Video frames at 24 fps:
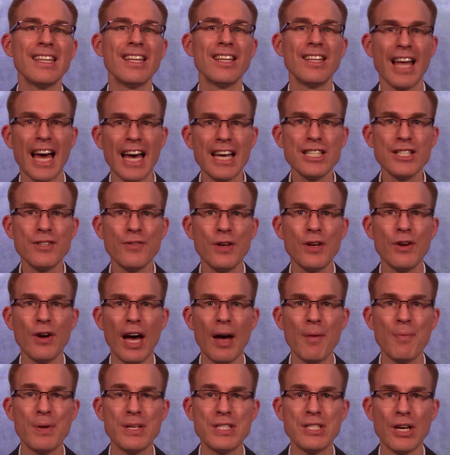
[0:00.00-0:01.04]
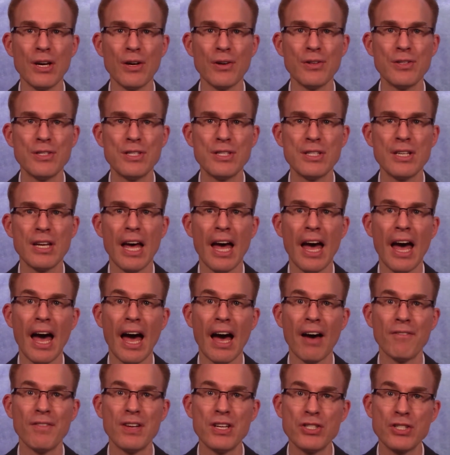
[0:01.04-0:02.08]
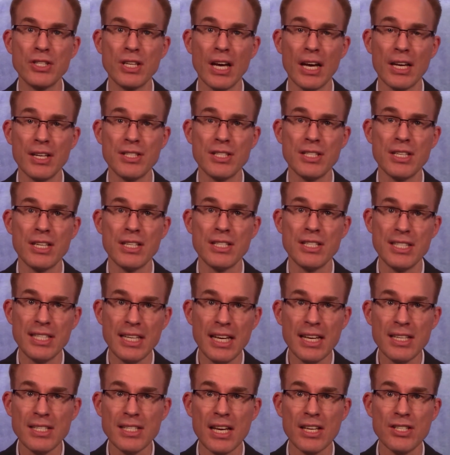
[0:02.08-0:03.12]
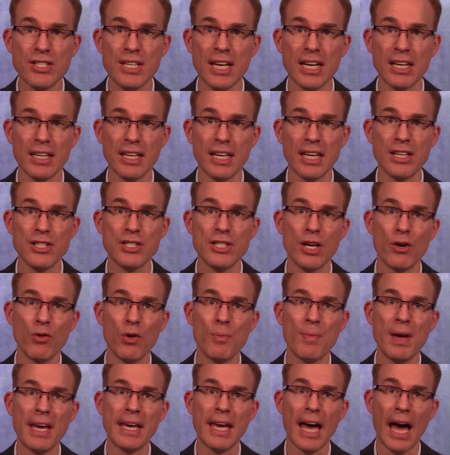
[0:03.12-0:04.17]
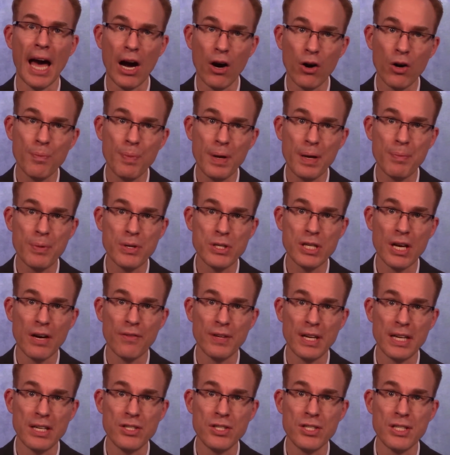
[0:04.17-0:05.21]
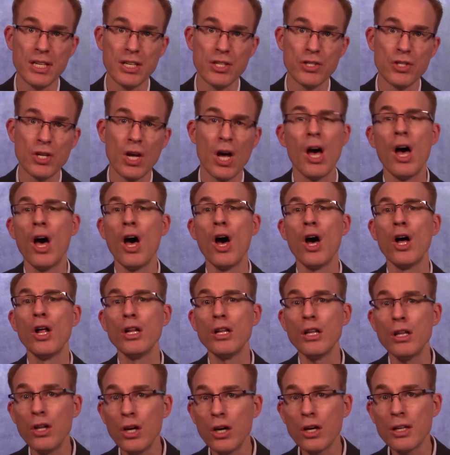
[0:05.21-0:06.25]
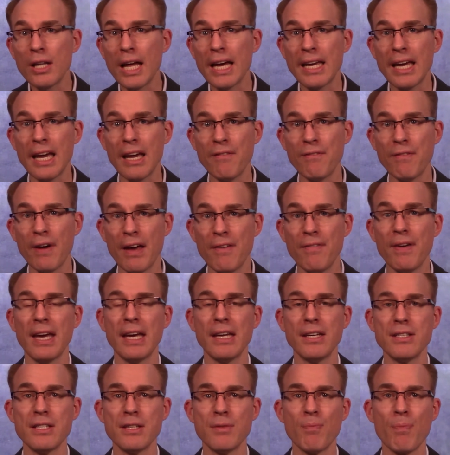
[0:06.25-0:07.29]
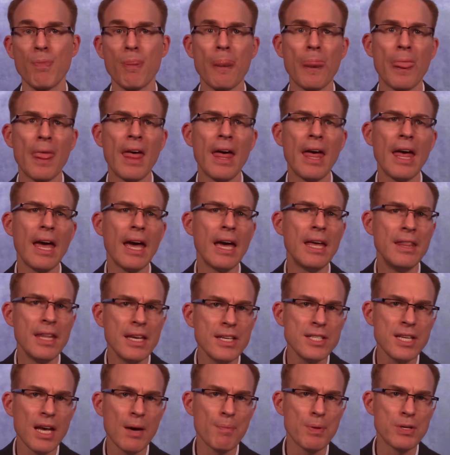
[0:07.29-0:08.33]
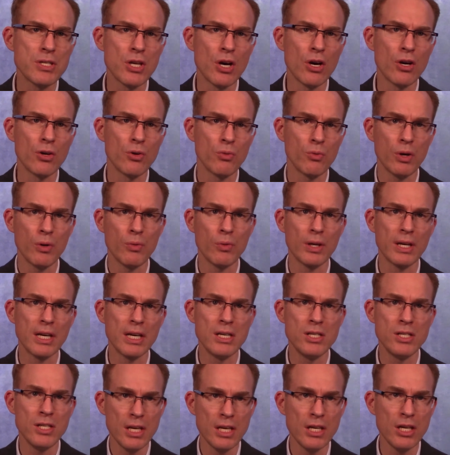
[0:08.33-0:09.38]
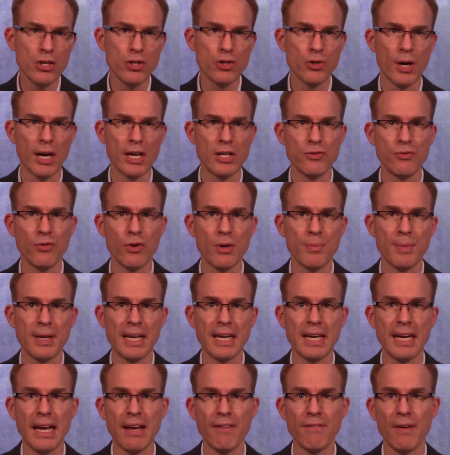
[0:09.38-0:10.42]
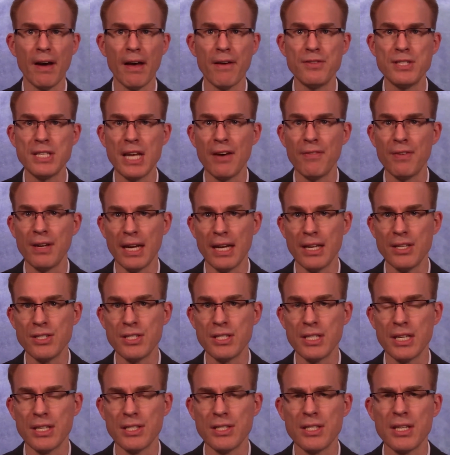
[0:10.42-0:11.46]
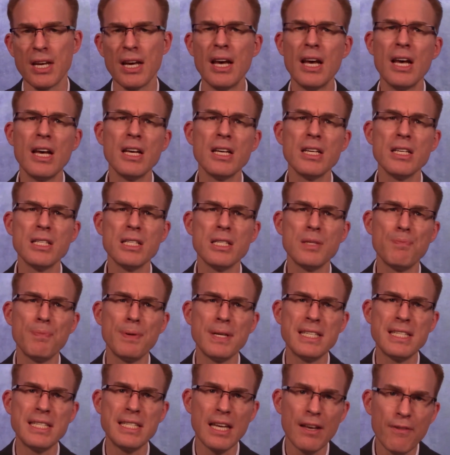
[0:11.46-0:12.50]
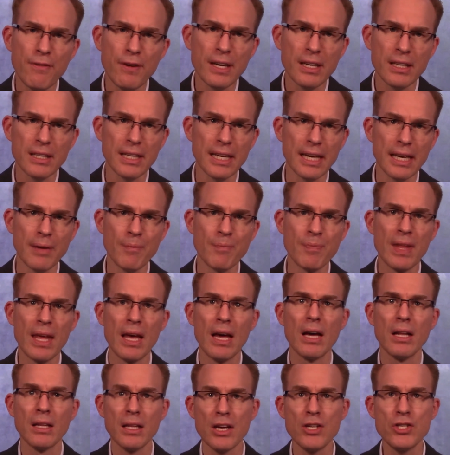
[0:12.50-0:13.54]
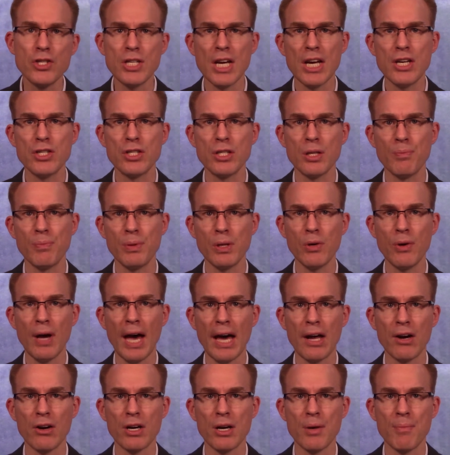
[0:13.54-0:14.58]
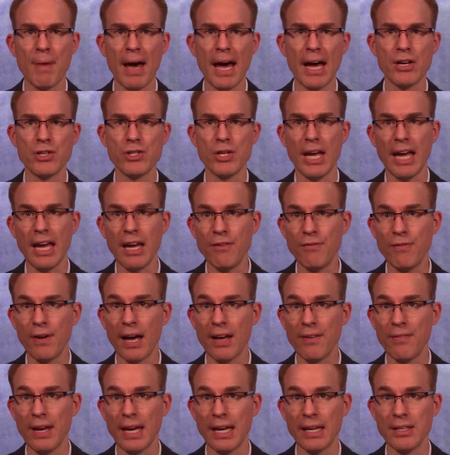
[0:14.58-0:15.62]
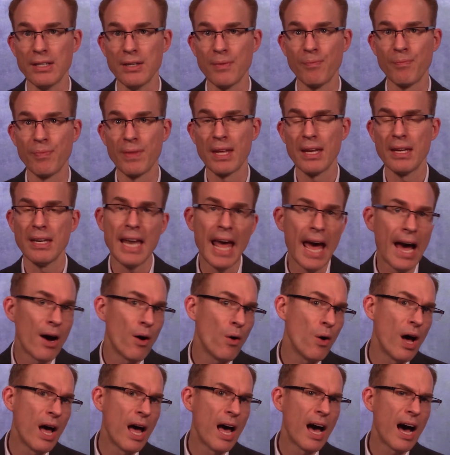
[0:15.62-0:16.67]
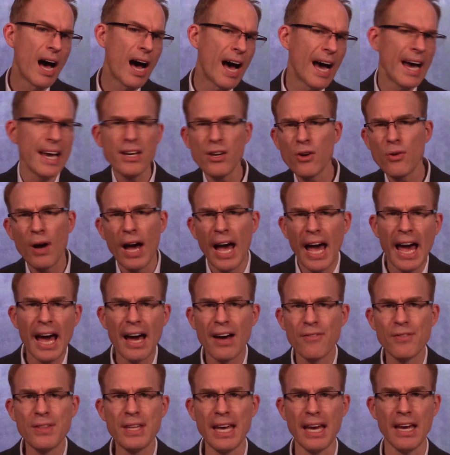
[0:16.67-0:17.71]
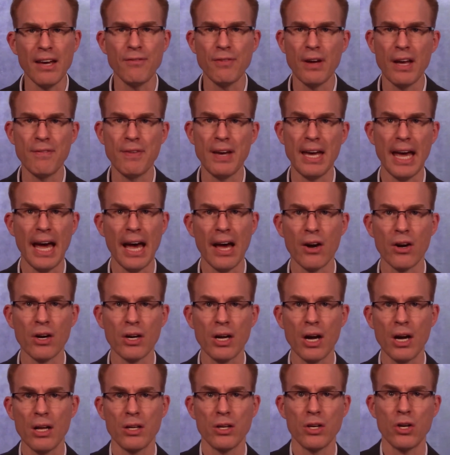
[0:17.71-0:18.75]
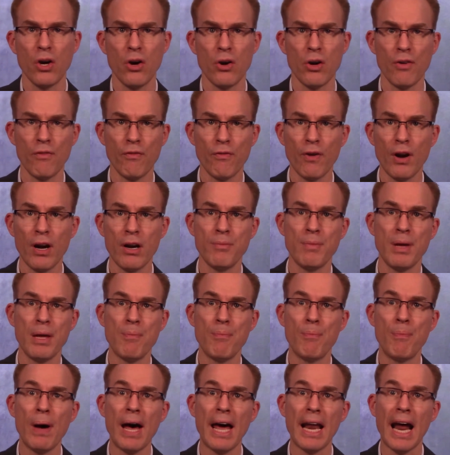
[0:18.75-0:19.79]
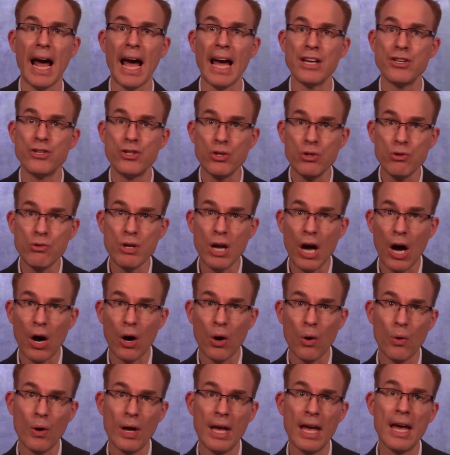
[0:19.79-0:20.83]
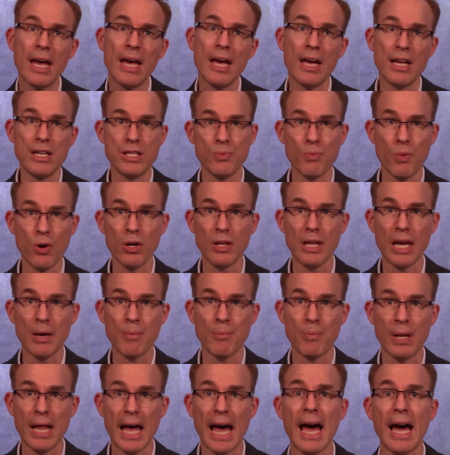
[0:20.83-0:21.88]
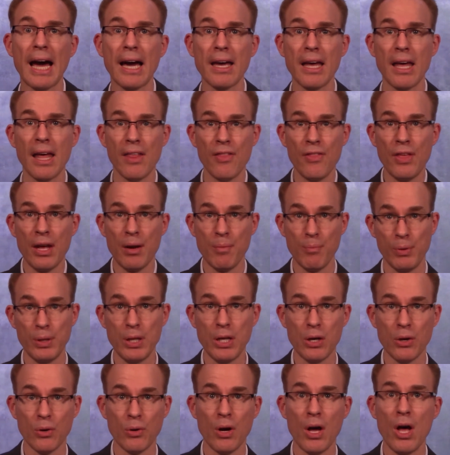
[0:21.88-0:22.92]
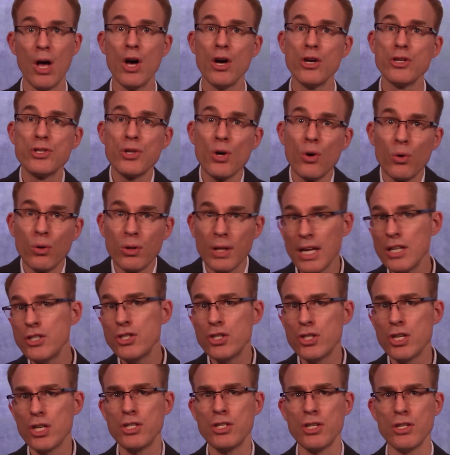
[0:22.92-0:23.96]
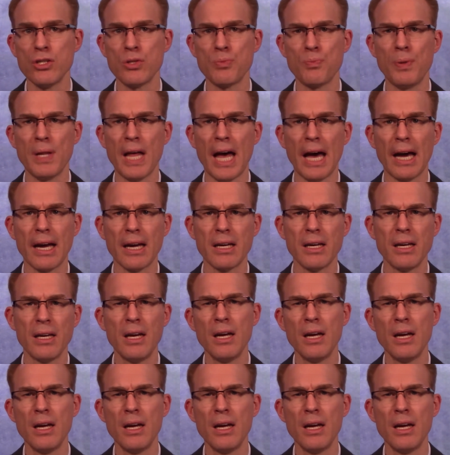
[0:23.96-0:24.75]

last few episodes have discussed CSS techniques that will make our PeopleSoft instance look like 858. In this episode, we will continue transforming an 857 instance. Specifically, let's change the blue header to match 858. Now, I don't have the 858 header color code in front of me, but I do know it's more like black than blue. So let's just use black.